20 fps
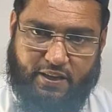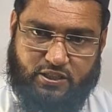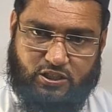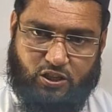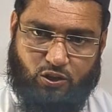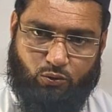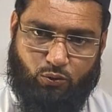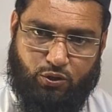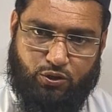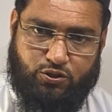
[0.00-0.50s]
is
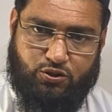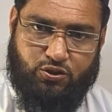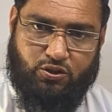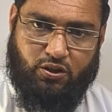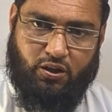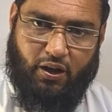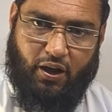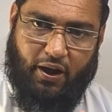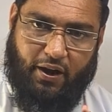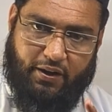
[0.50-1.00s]
covered,
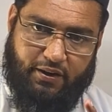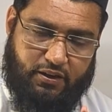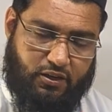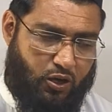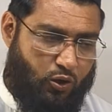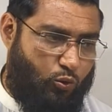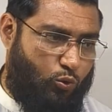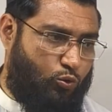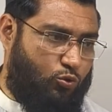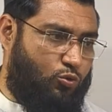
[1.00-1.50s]
and
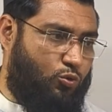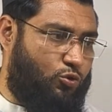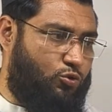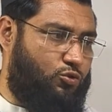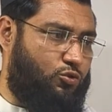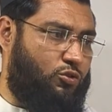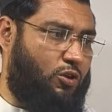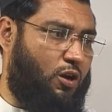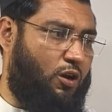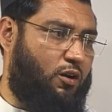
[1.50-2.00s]
now go
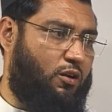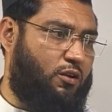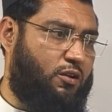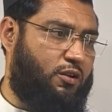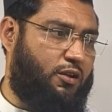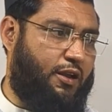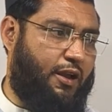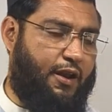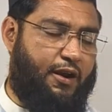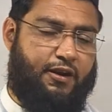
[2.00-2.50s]
to the
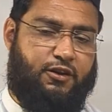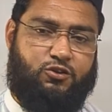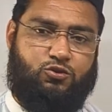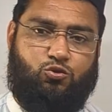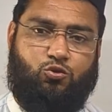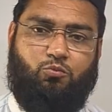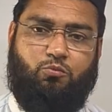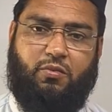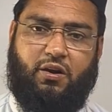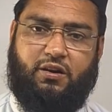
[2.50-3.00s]

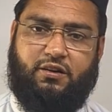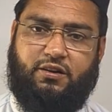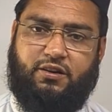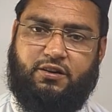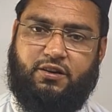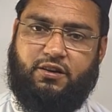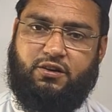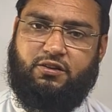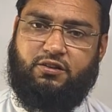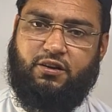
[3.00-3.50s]

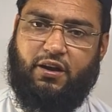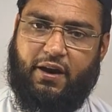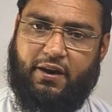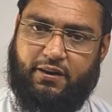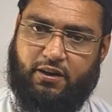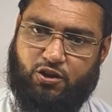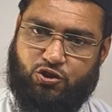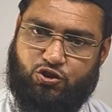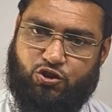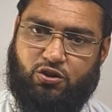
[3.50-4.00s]
electromagnetic
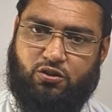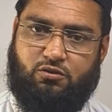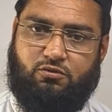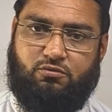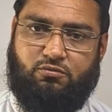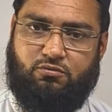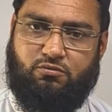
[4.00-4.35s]
induction.